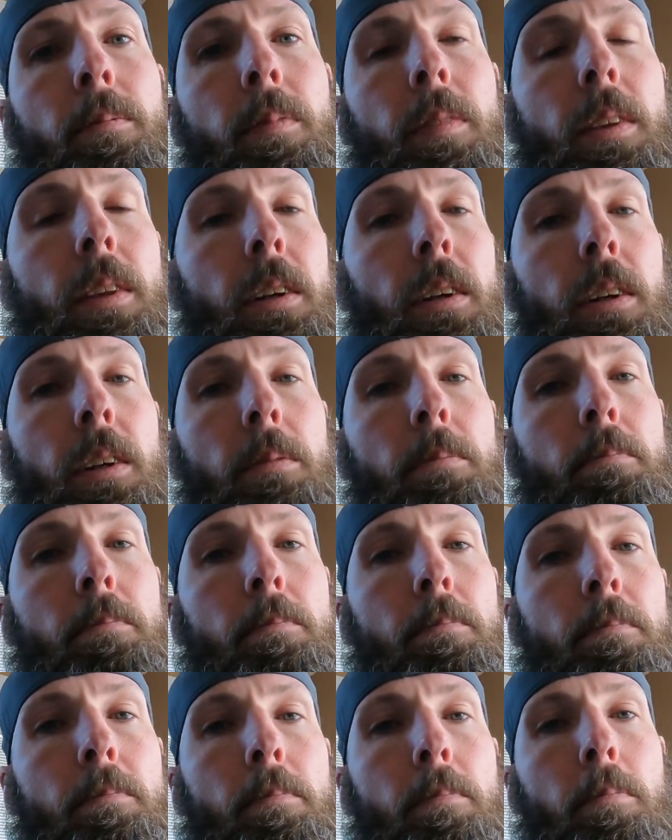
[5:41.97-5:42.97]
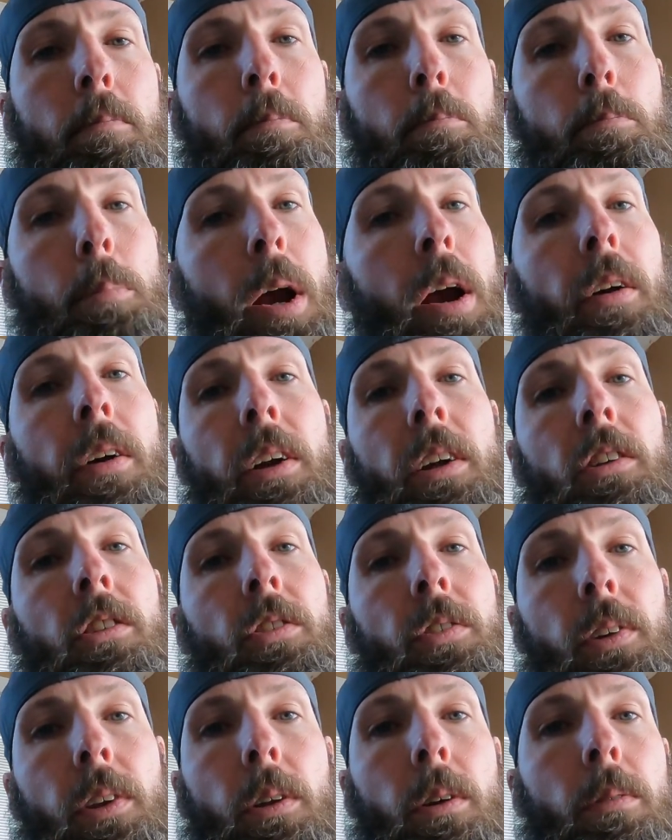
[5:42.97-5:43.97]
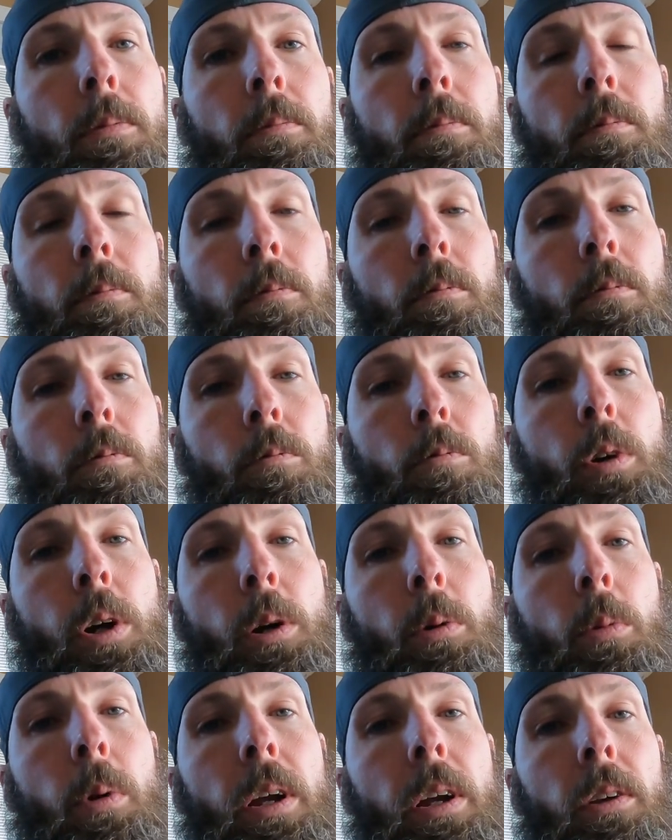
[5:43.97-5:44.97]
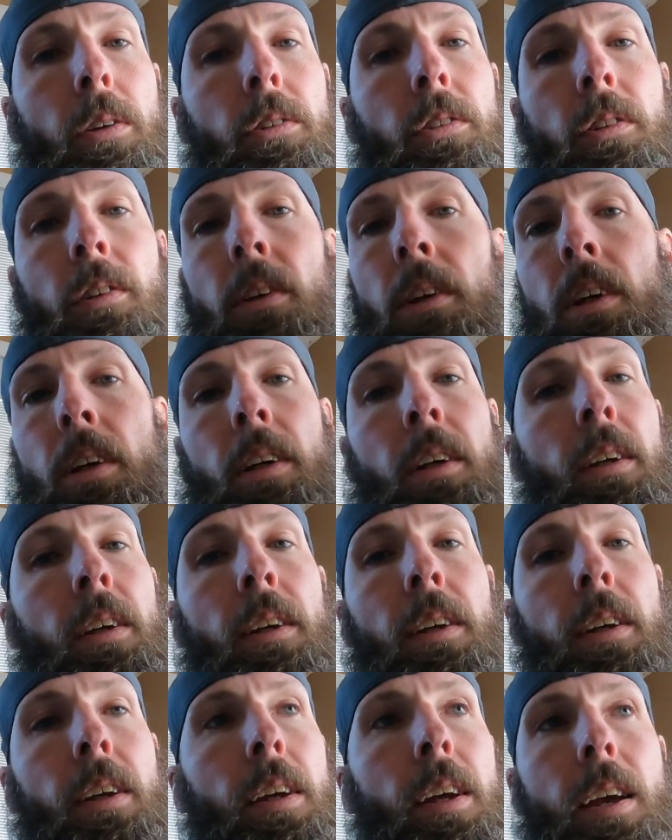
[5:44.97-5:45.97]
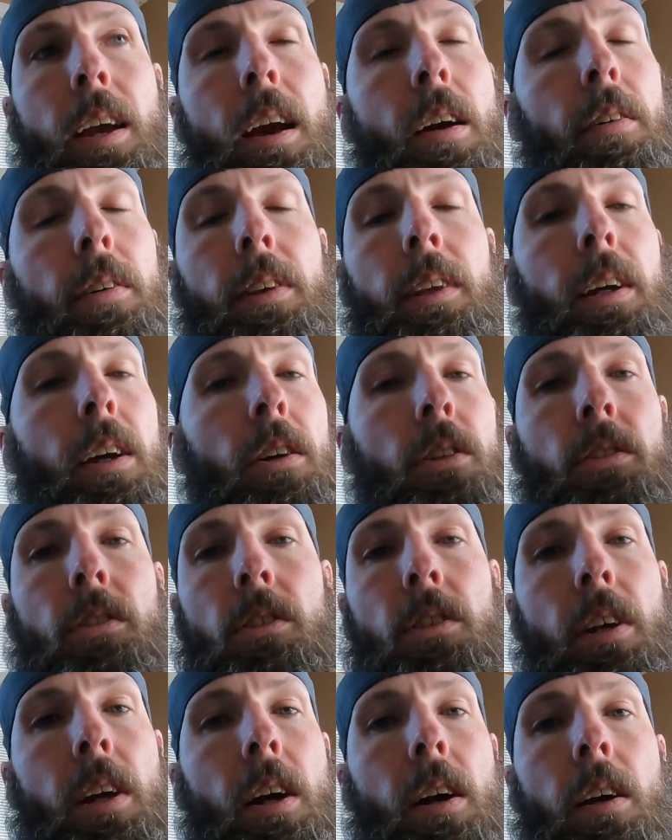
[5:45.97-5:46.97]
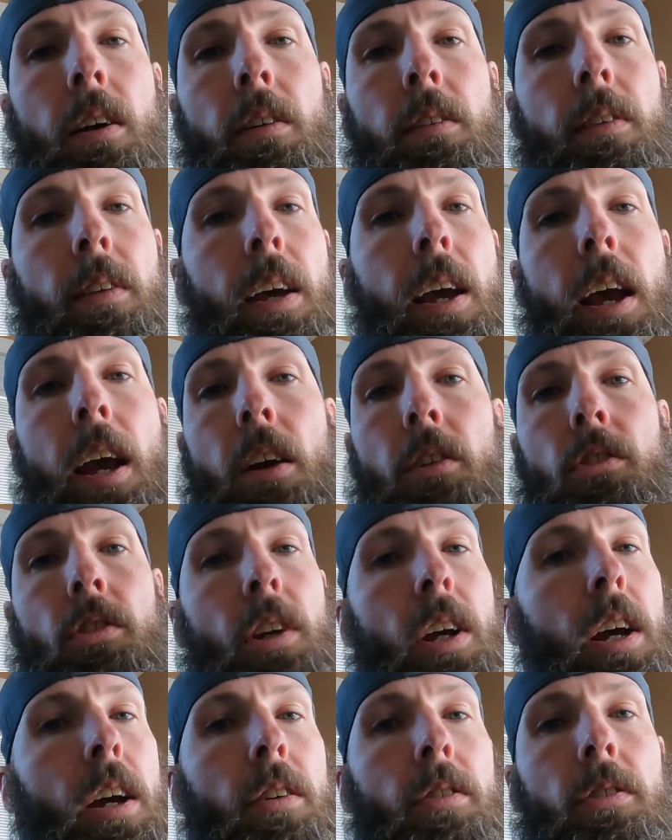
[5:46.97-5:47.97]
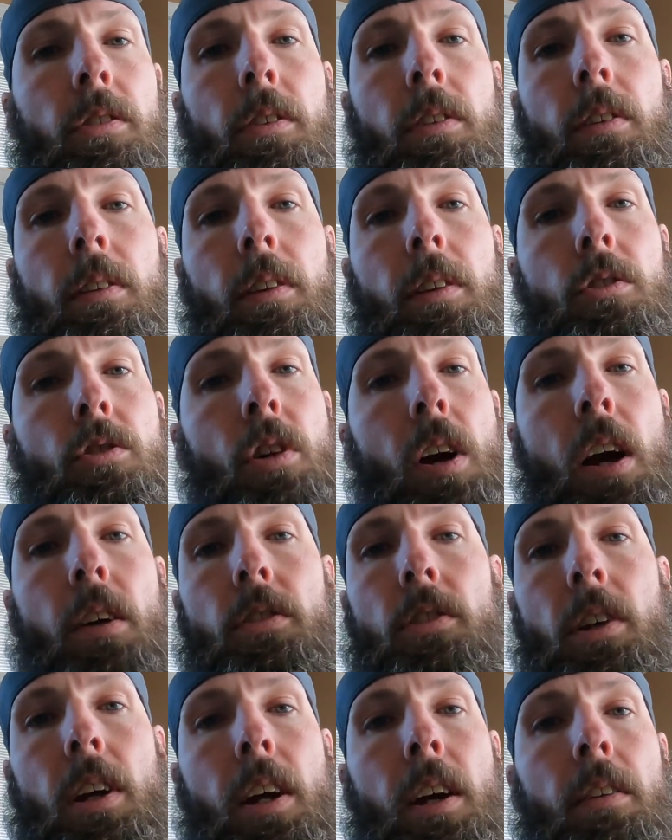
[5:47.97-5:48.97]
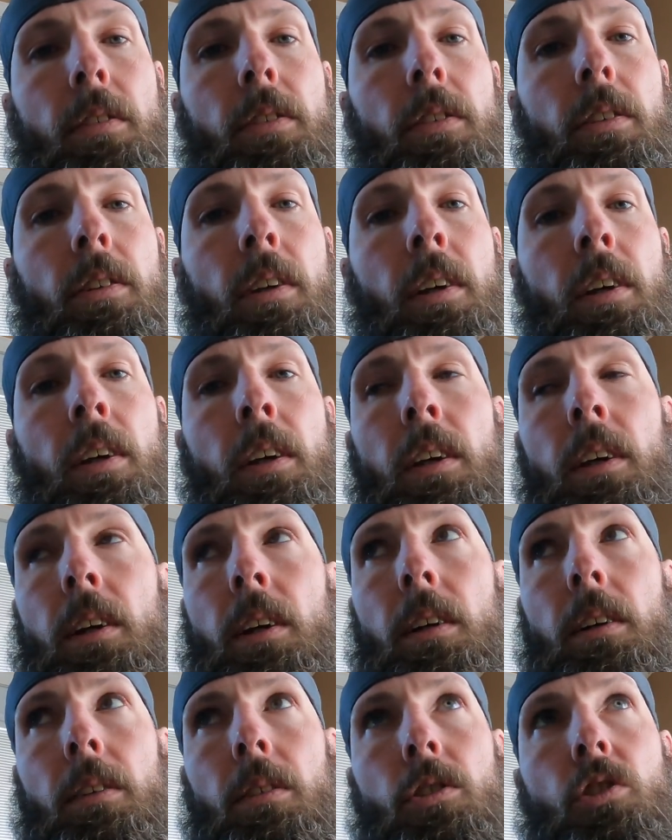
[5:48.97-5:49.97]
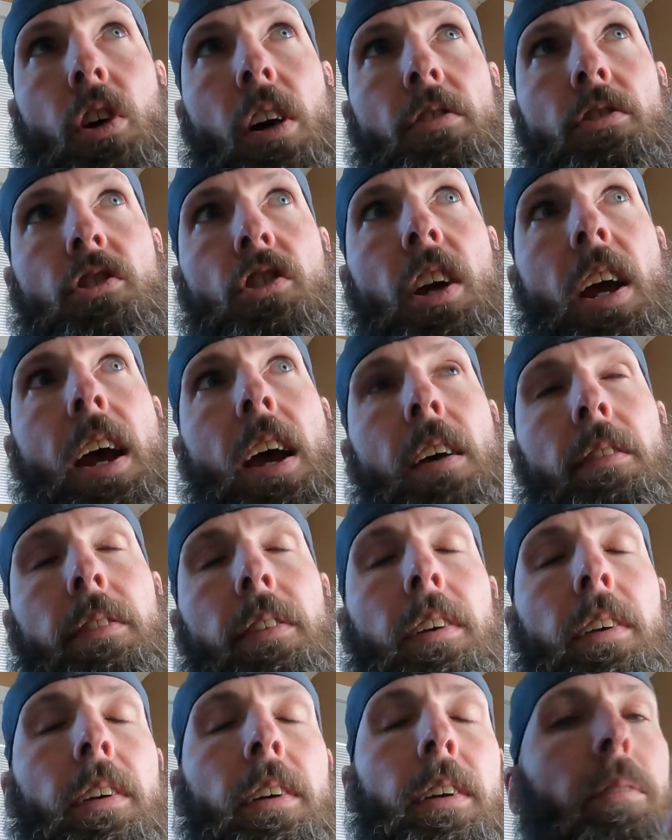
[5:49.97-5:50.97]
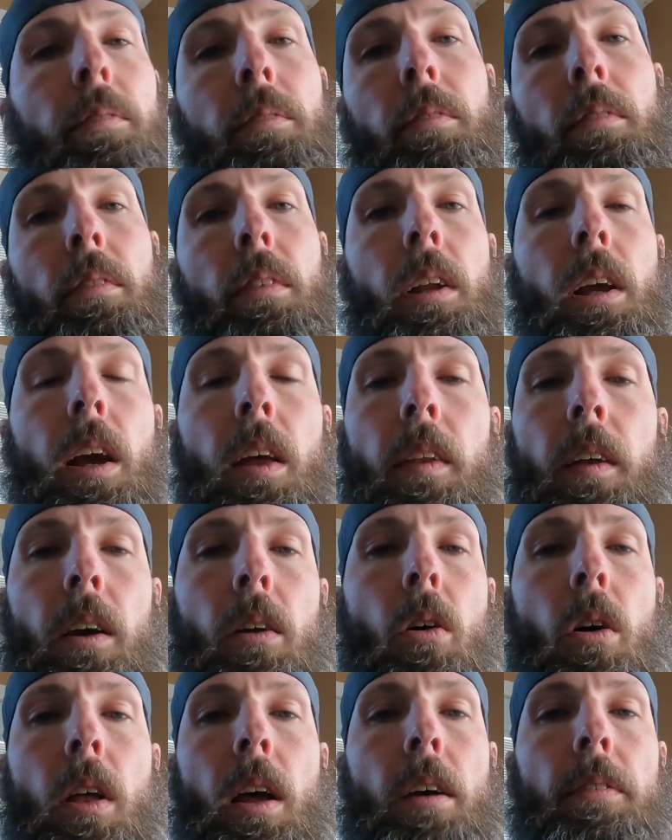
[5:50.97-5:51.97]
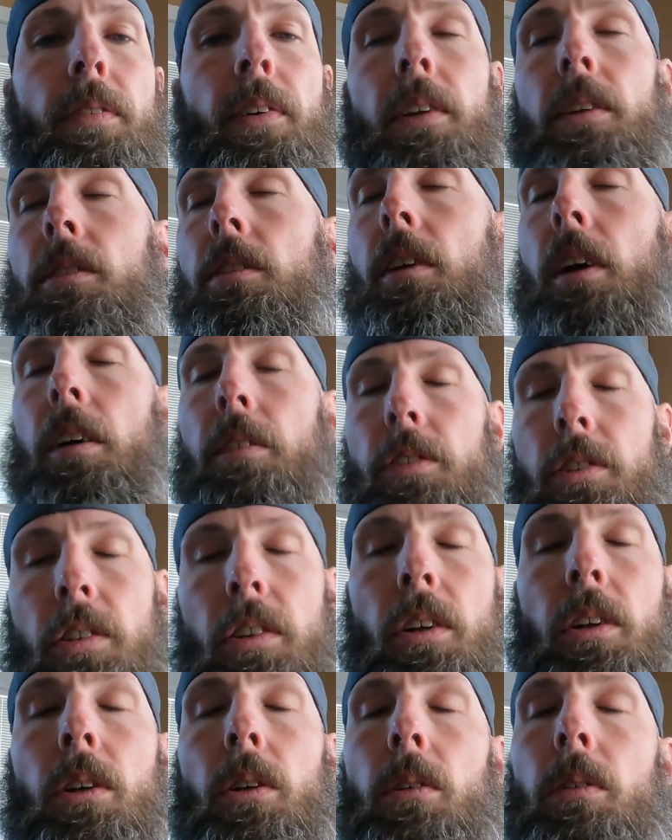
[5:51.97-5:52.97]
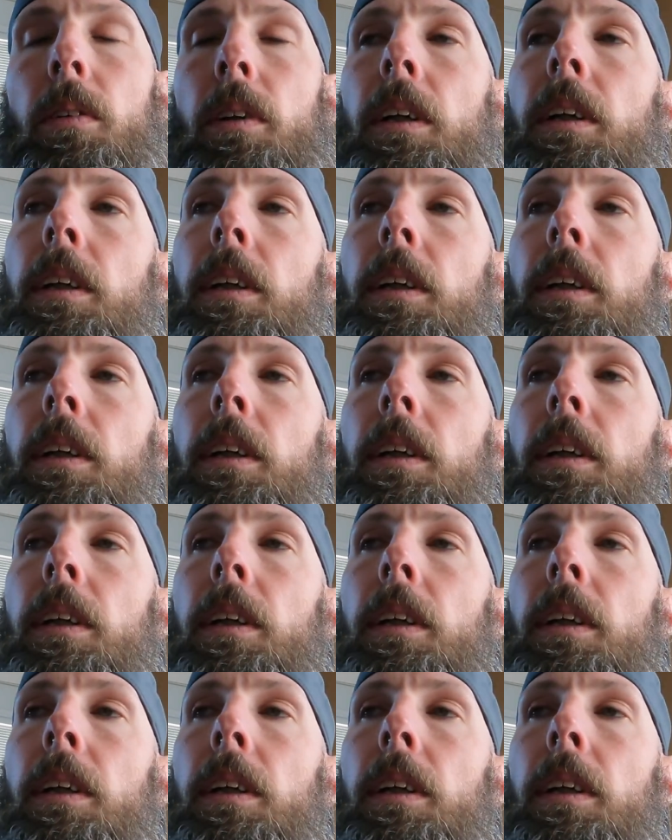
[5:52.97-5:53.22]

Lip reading: the bearings for the rear wheels. Everything else is there, the half shafts, the drive shafts, drive shaft, and like all that fun stuff. So